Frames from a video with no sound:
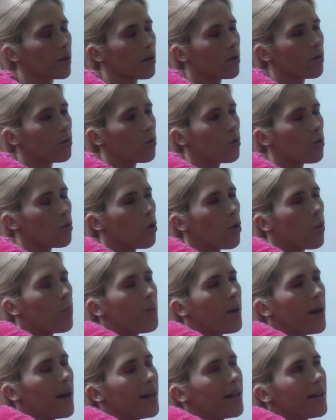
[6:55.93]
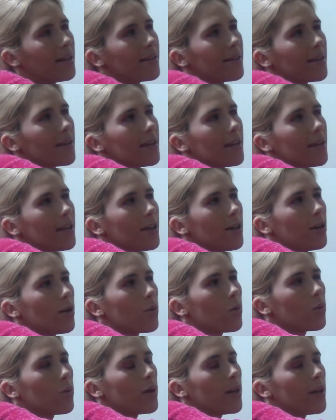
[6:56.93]
Behind here
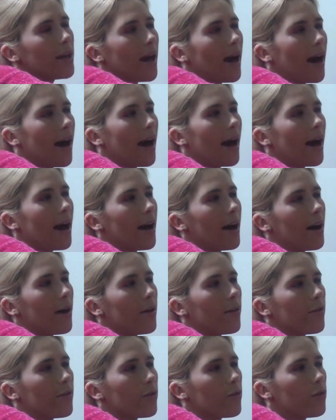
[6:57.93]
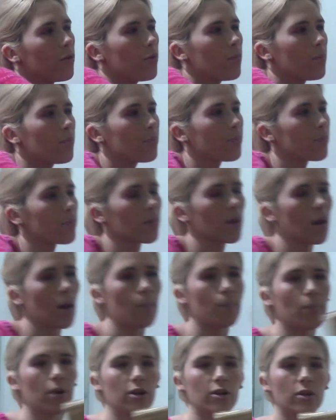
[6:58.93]
we have,
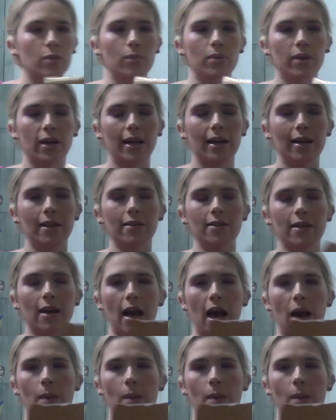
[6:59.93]
Burden Blend. I'm